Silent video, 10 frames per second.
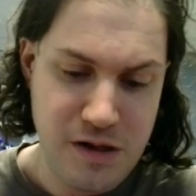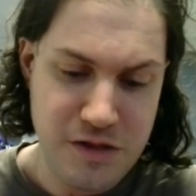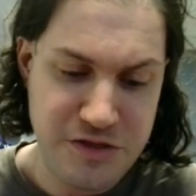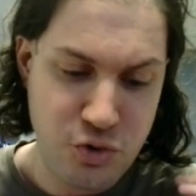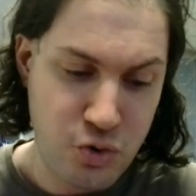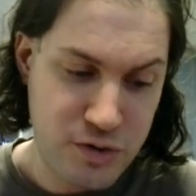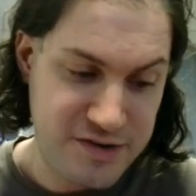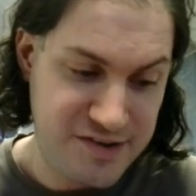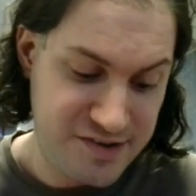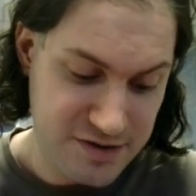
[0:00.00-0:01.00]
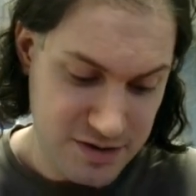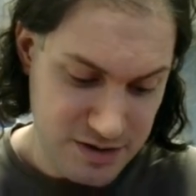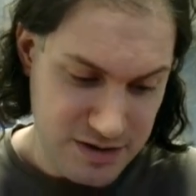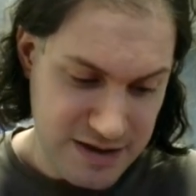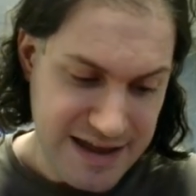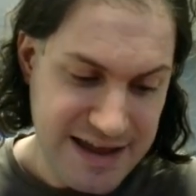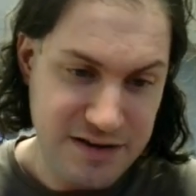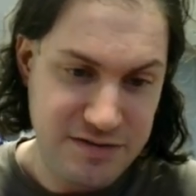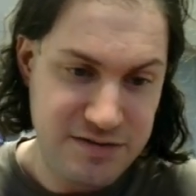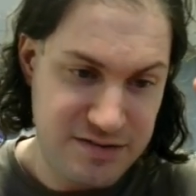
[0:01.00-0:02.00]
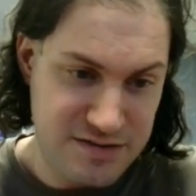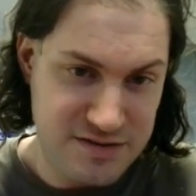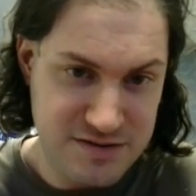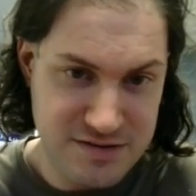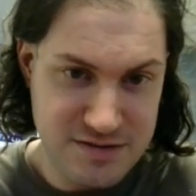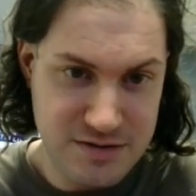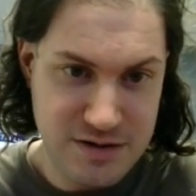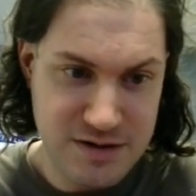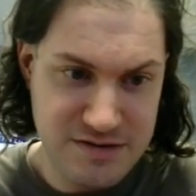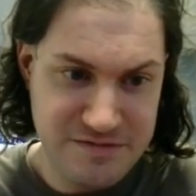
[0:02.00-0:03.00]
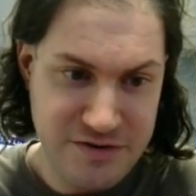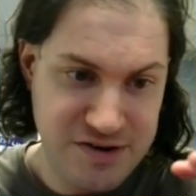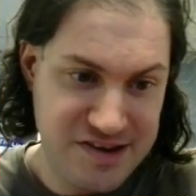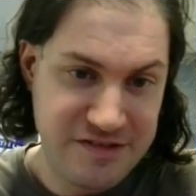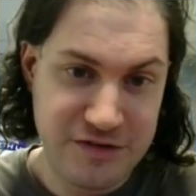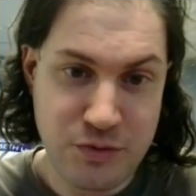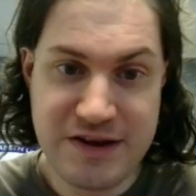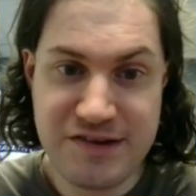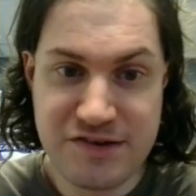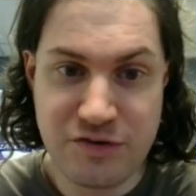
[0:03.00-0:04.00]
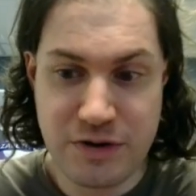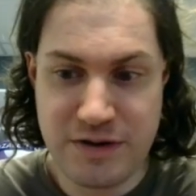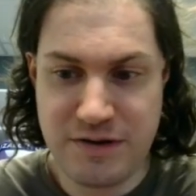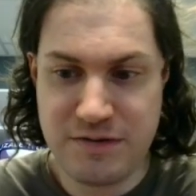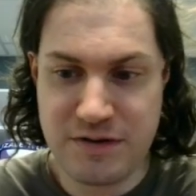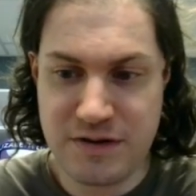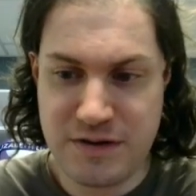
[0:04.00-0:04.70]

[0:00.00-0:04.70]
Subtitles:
the courts had very civil rights and